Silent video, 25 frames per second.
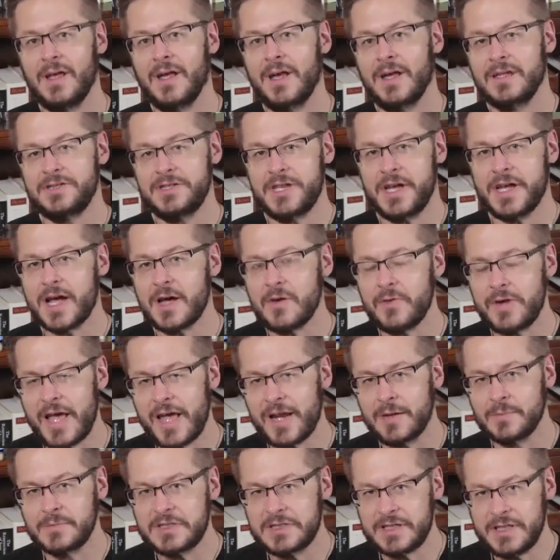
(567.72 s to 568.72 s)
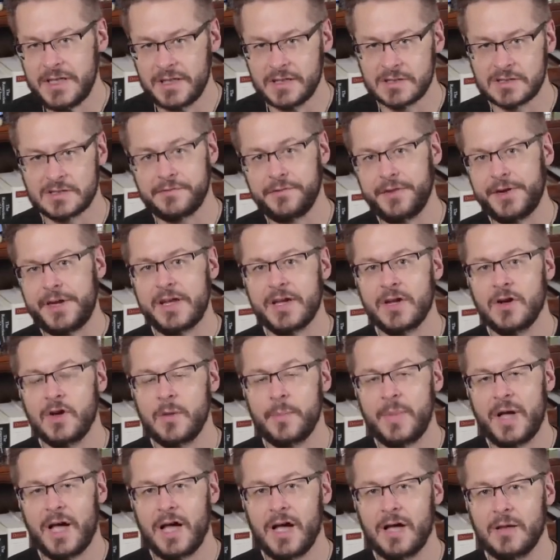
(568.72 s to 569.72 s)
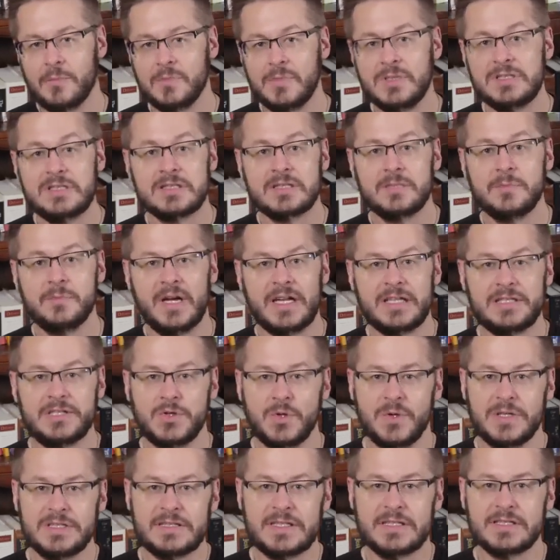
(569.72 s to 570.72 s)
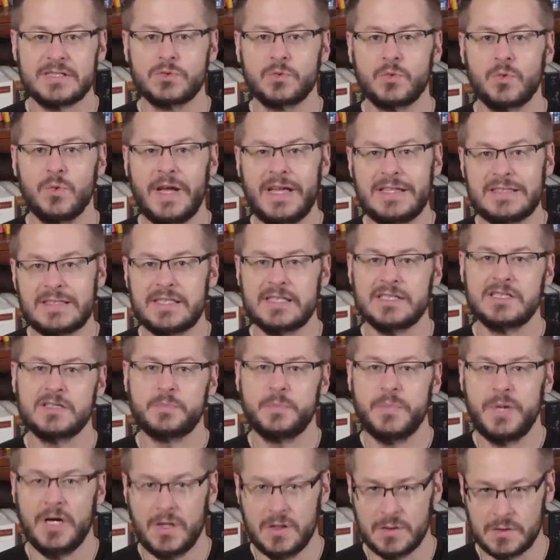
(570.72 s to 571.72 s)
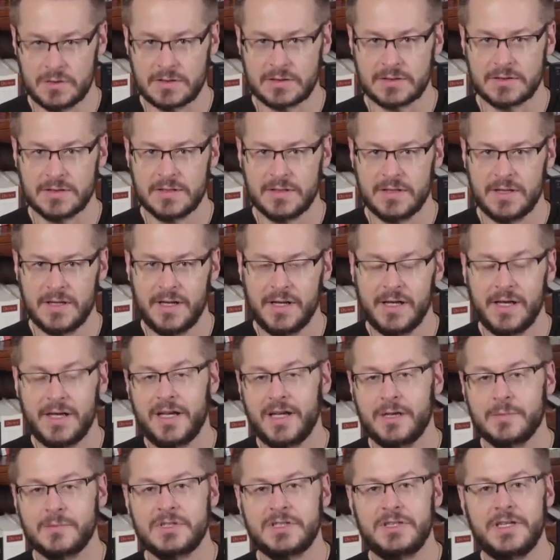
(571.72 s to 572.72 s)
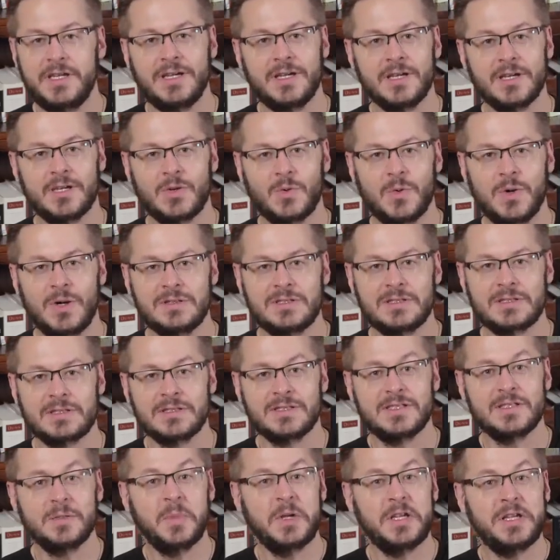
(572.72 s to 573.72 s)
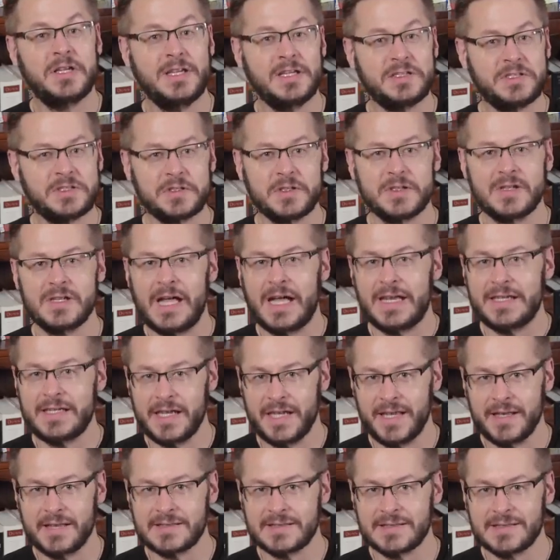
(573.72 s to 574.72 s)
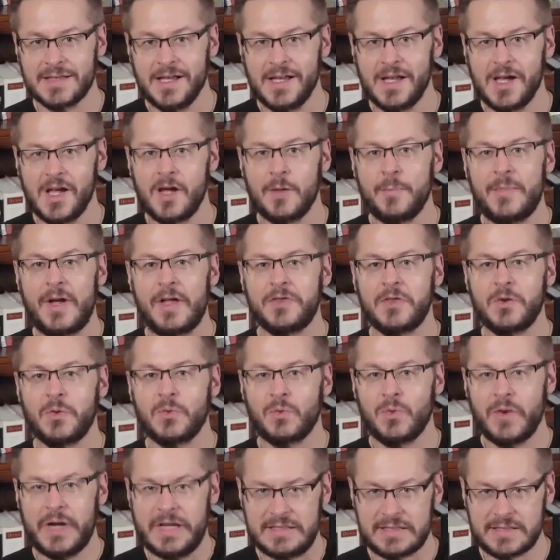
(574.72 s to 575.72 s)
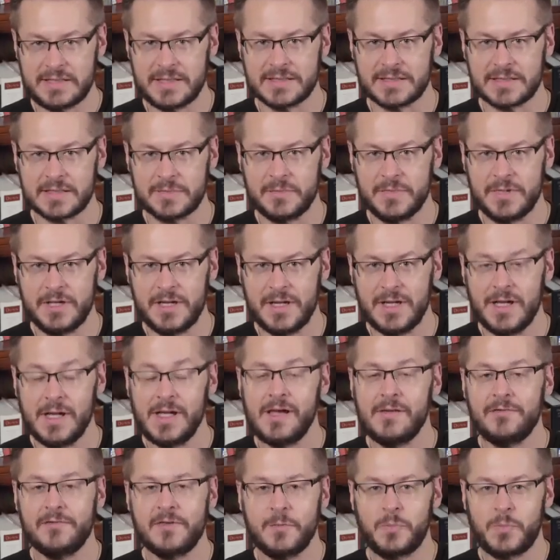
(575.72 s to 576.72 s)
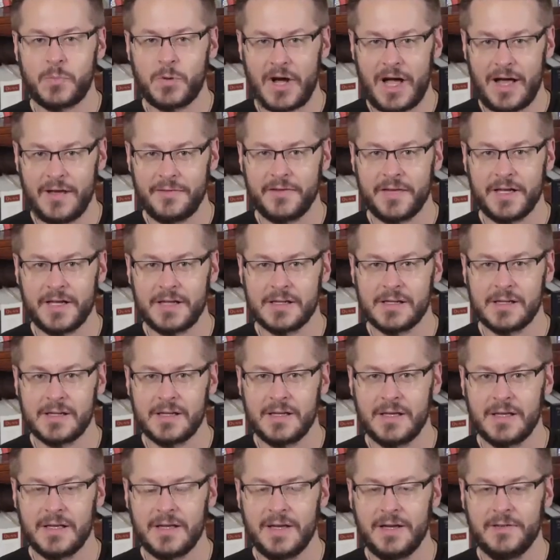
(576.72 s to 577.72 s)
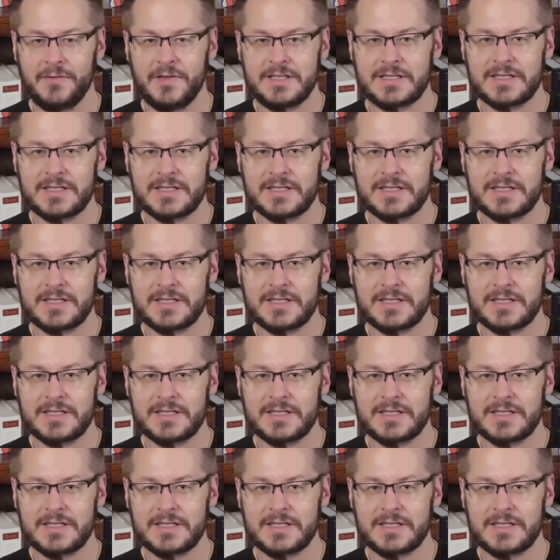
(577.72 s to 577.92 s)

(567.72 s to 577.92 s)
And check out Adam Seeker's video about Muslim by Choice's racist post. Adam Seeker quotes some additional hadiths about the racism of the Prophet of